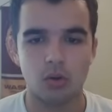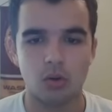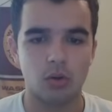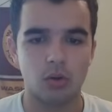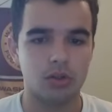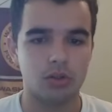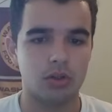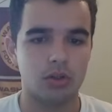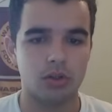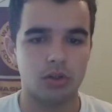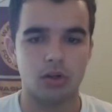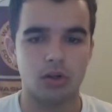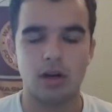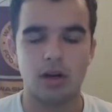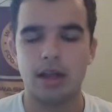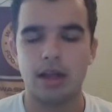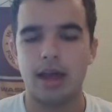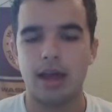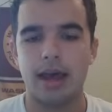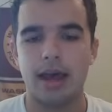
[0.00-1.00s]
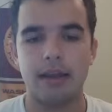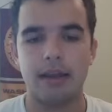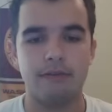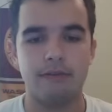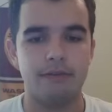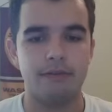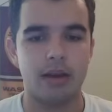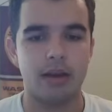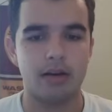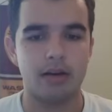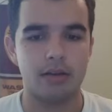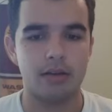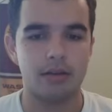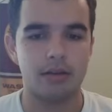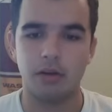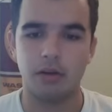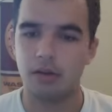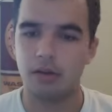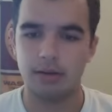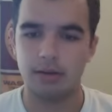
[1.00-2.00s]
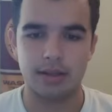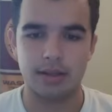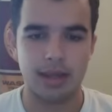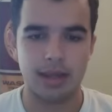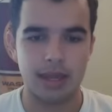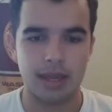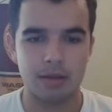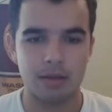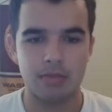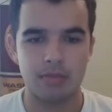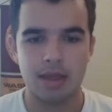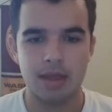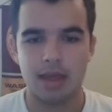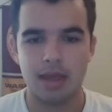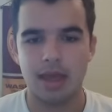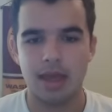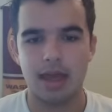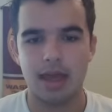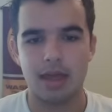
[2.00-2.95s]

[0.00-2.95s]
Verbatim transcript: So Cole Turner had a very solid game.